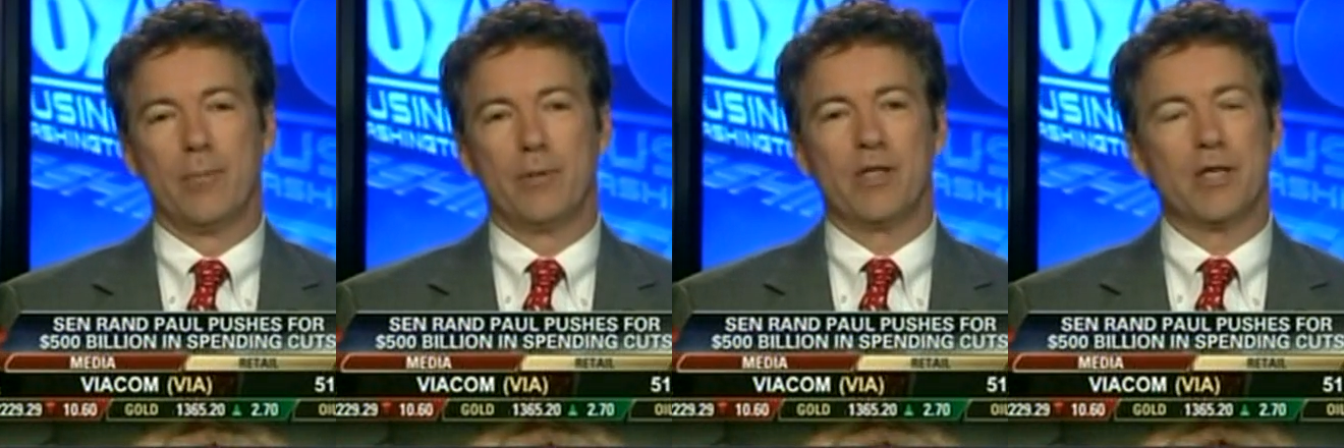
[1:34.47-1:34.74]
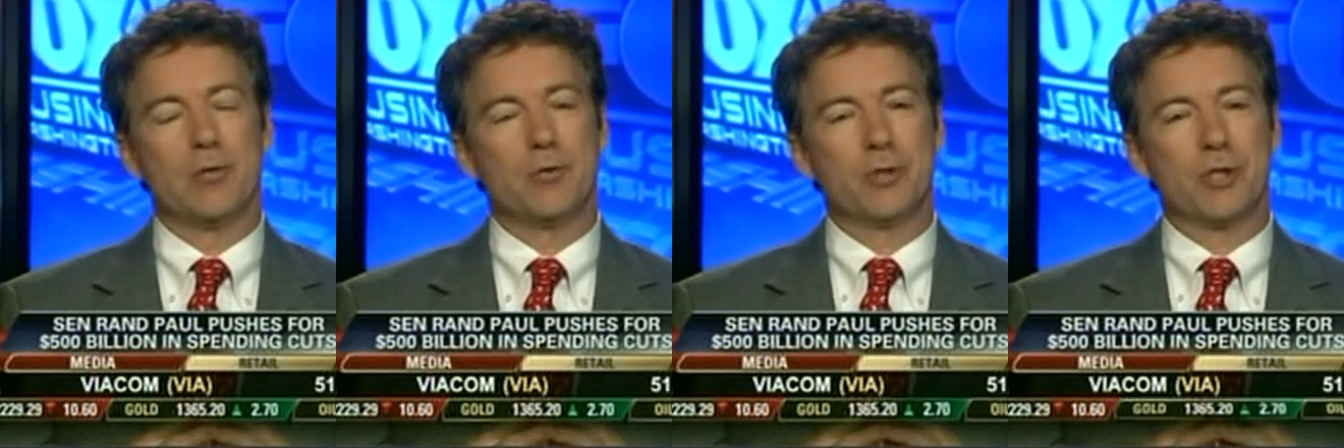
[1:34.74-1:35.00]
But
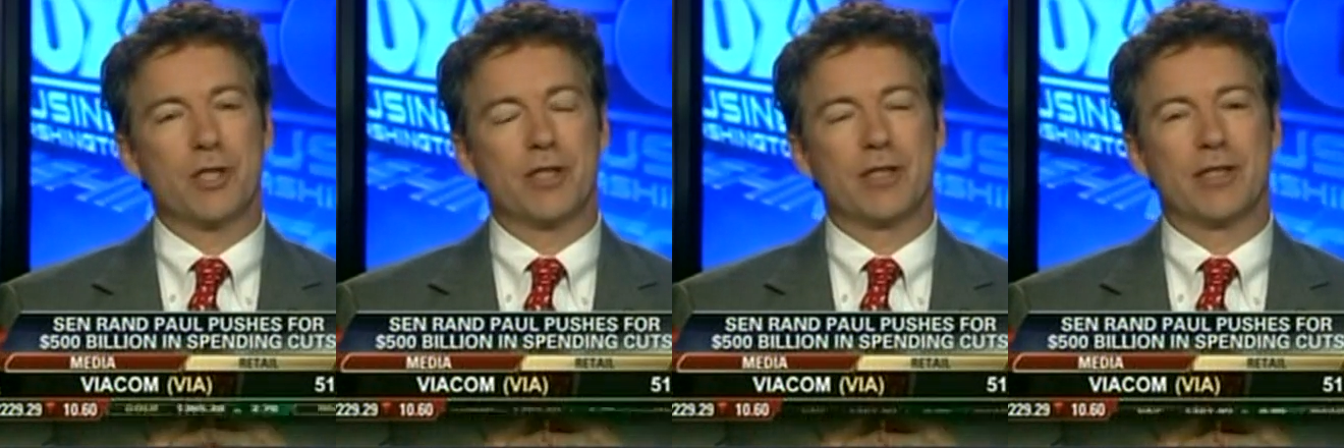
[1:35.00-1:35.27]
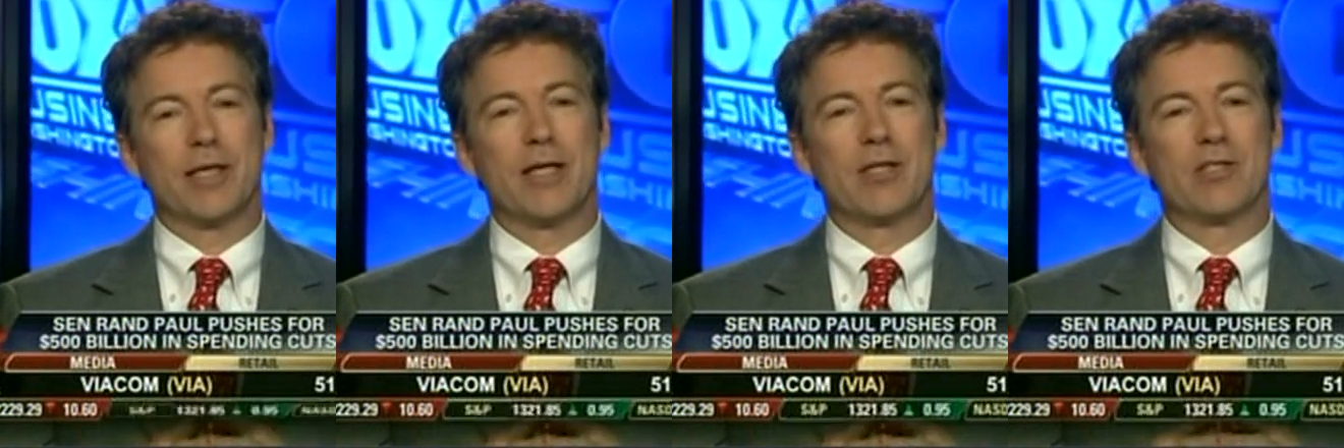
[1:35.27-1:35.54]
the interesting
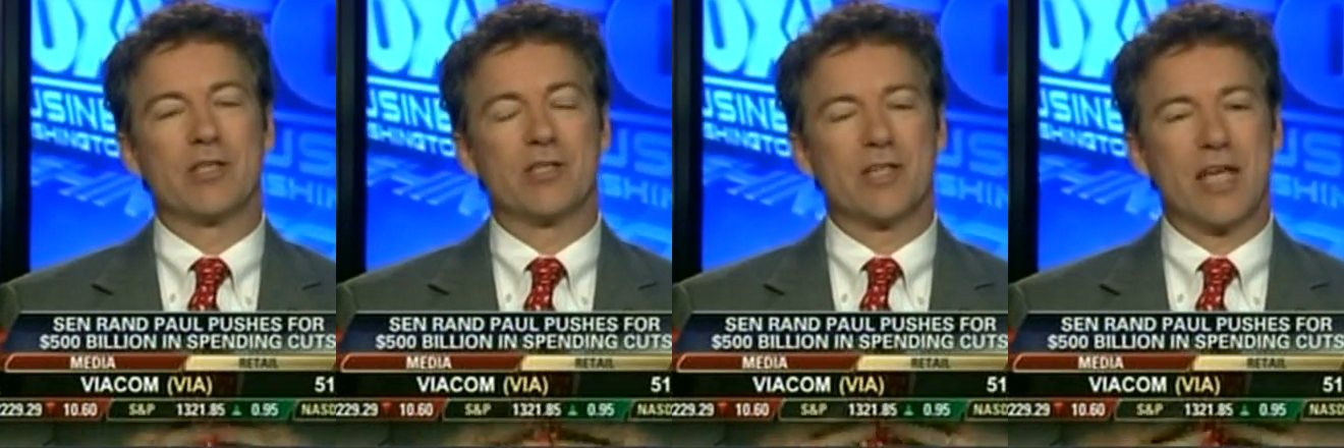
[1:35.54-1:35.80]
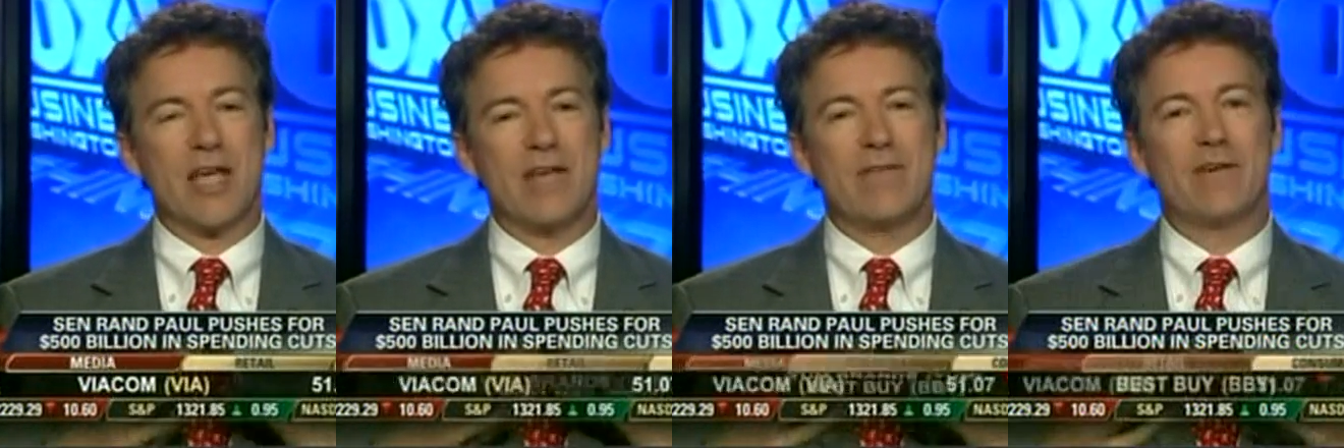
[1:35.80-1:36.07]
thing is
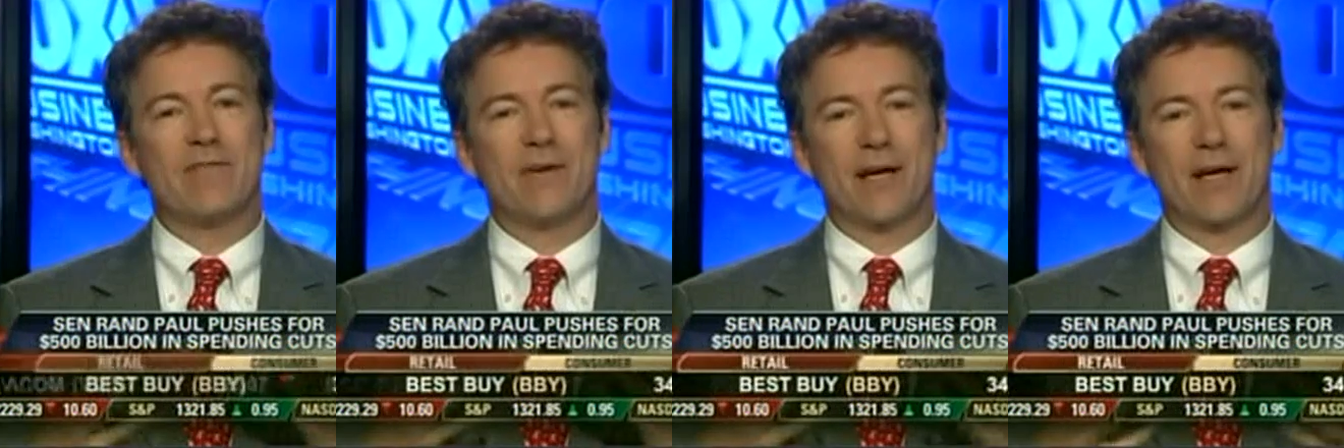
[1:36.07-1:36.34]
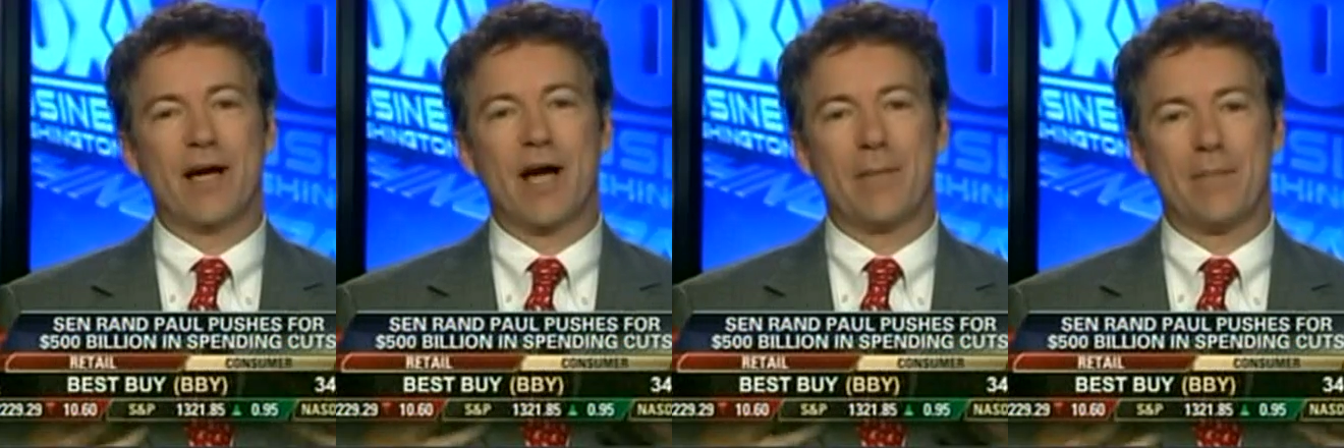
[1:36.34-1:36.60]
even if
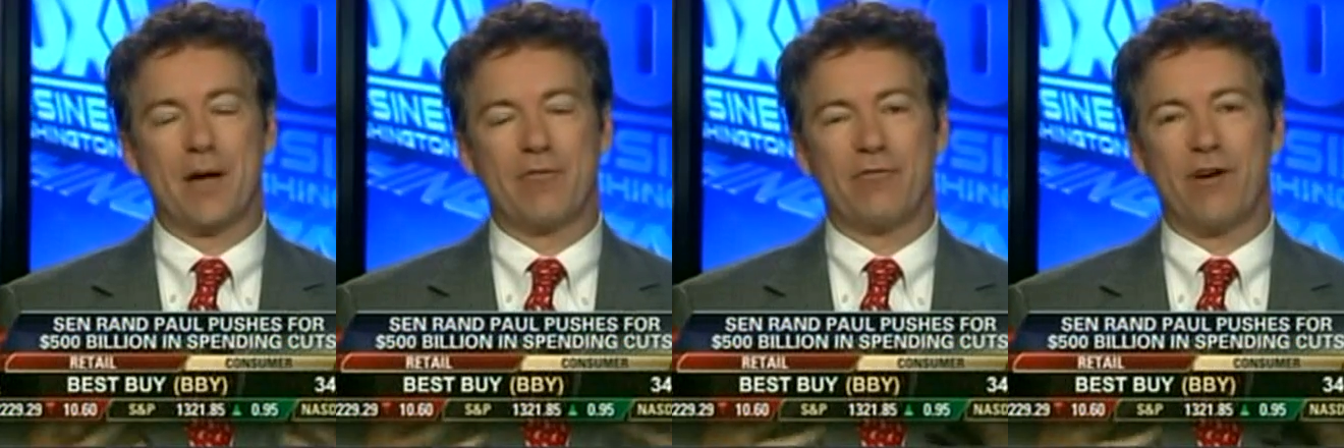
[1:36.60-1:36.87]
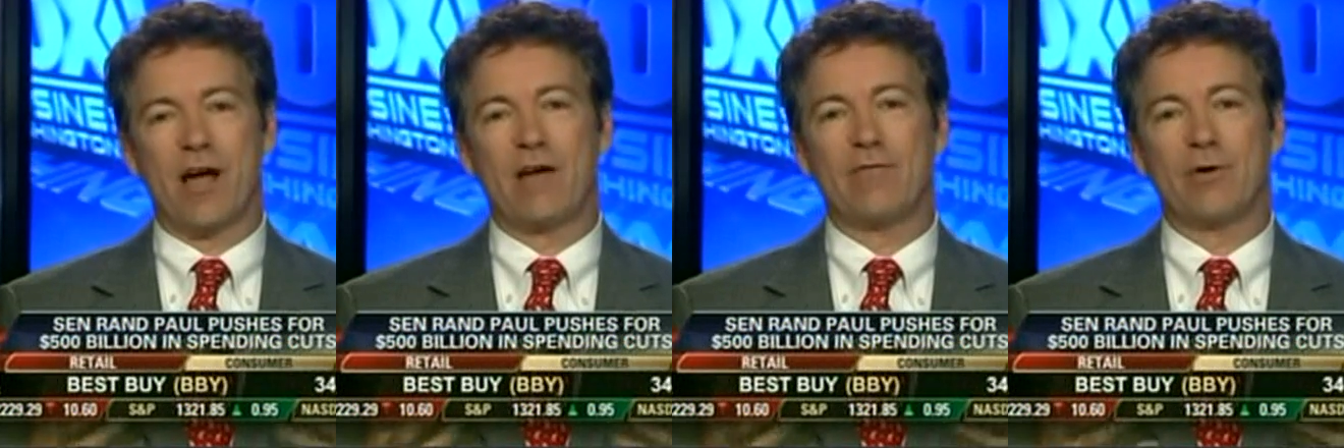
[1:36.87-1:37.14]
I got my
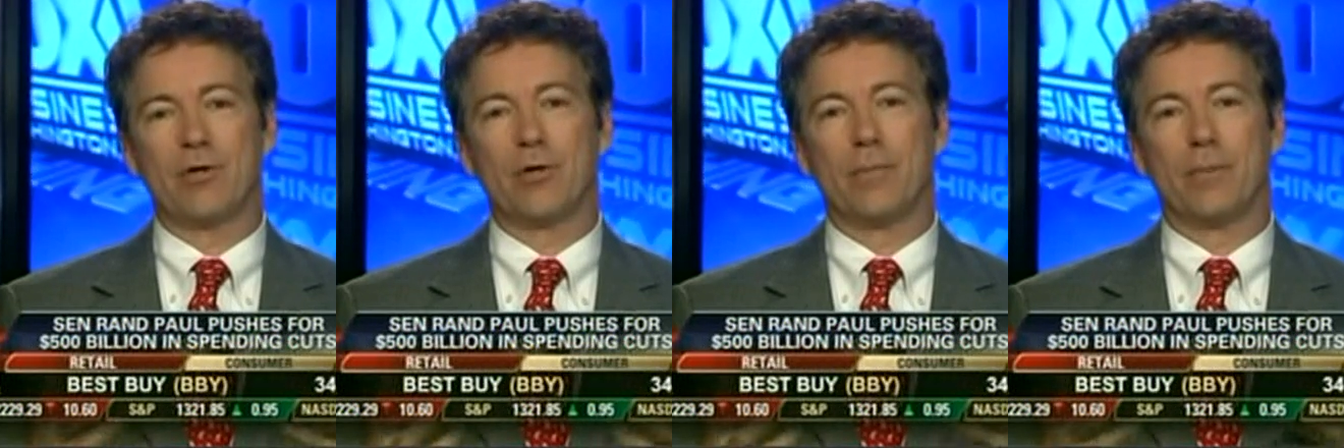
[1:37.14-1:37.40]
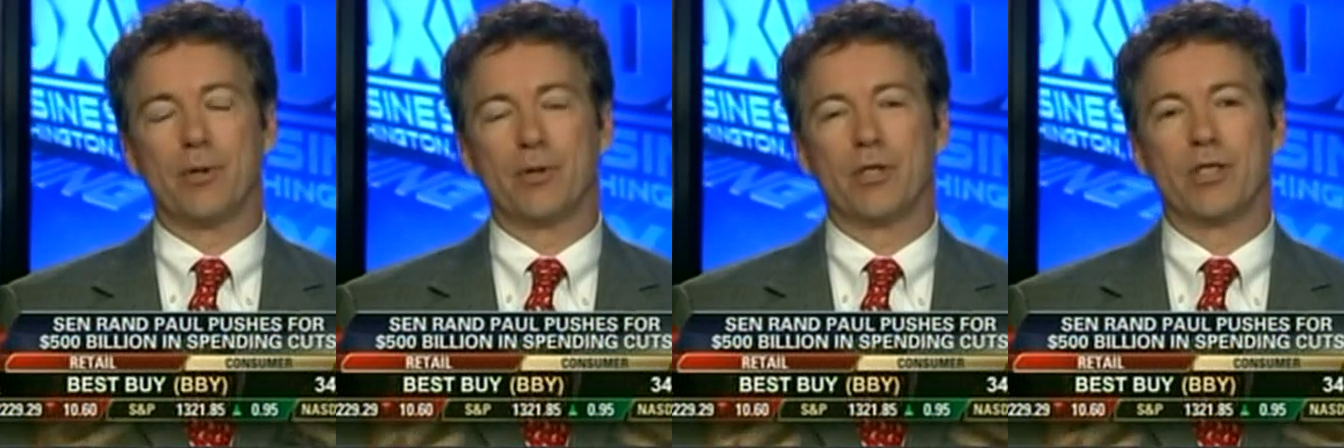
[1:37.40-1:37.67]
$500
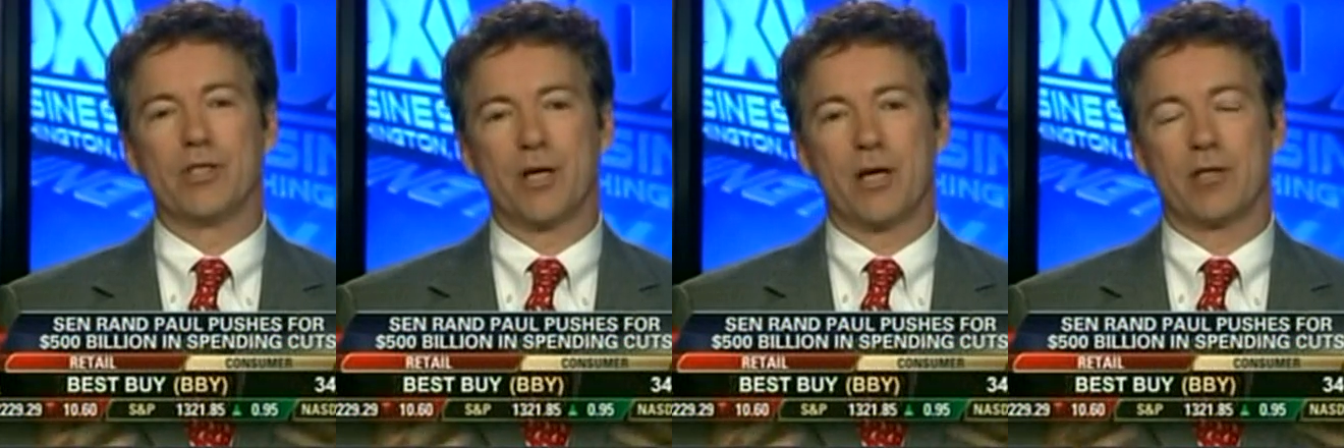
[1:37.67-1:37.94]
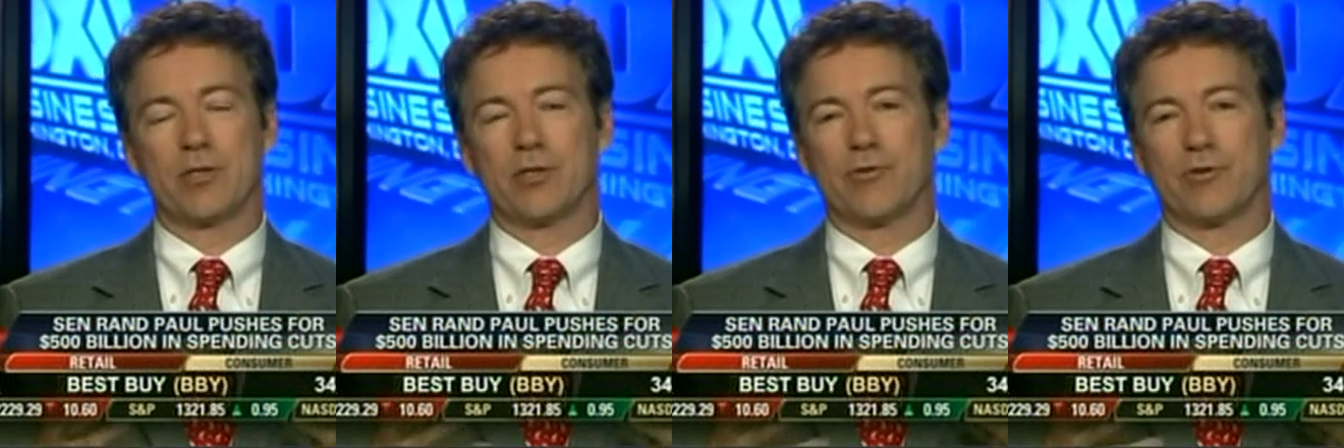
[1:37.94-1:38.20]
billion
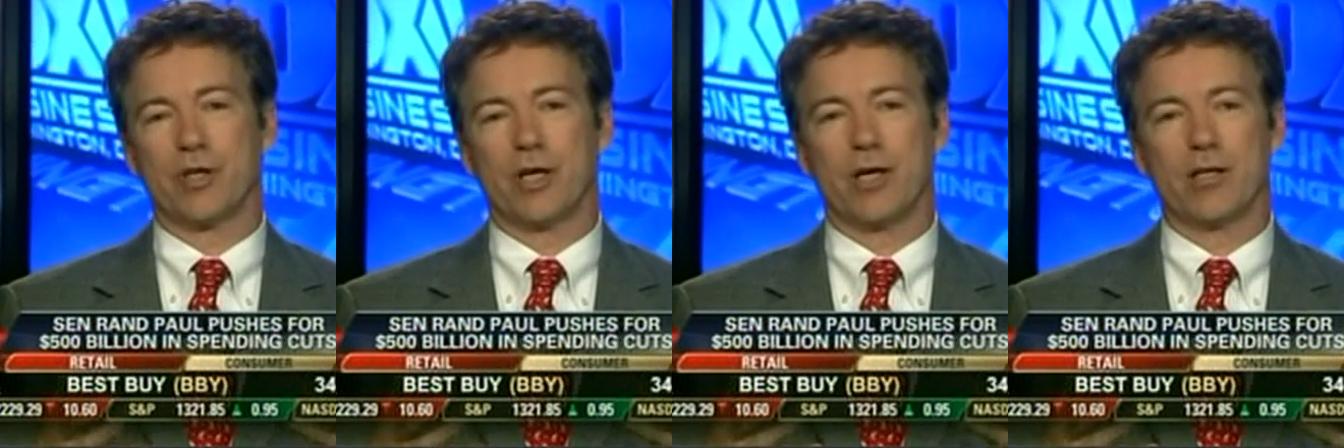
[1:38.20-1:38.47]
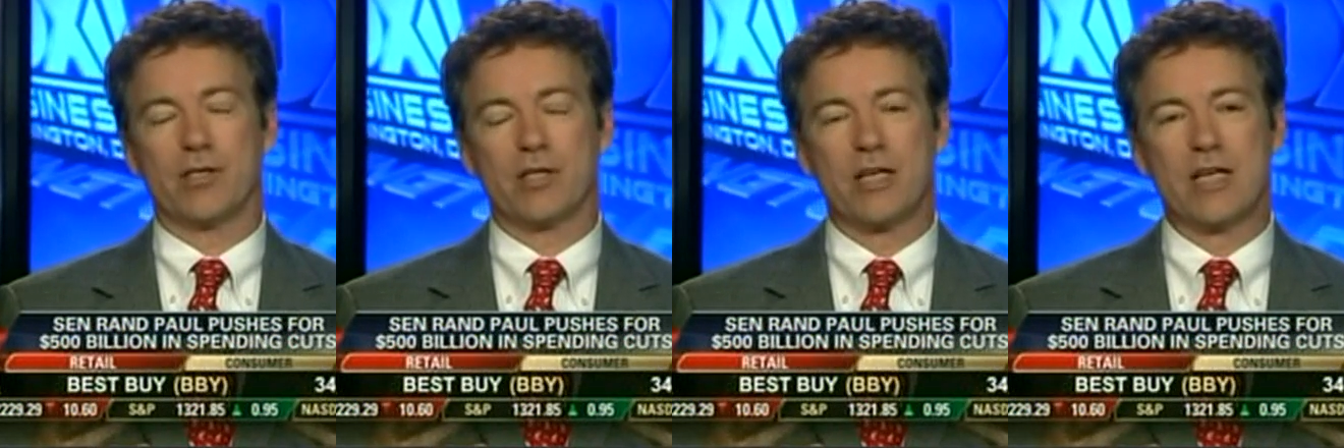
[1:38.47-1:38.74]
of
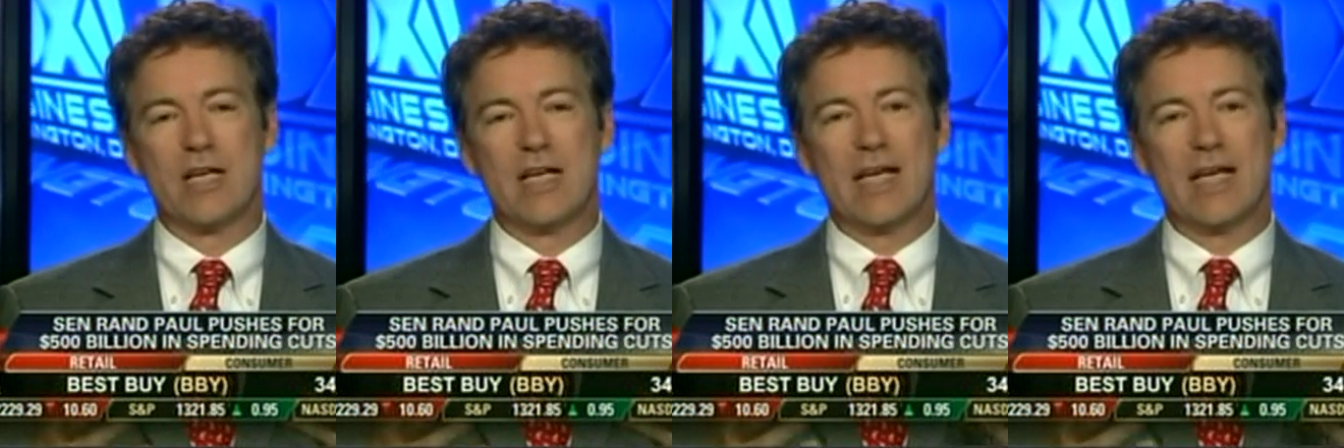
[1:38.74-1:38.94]
cuts,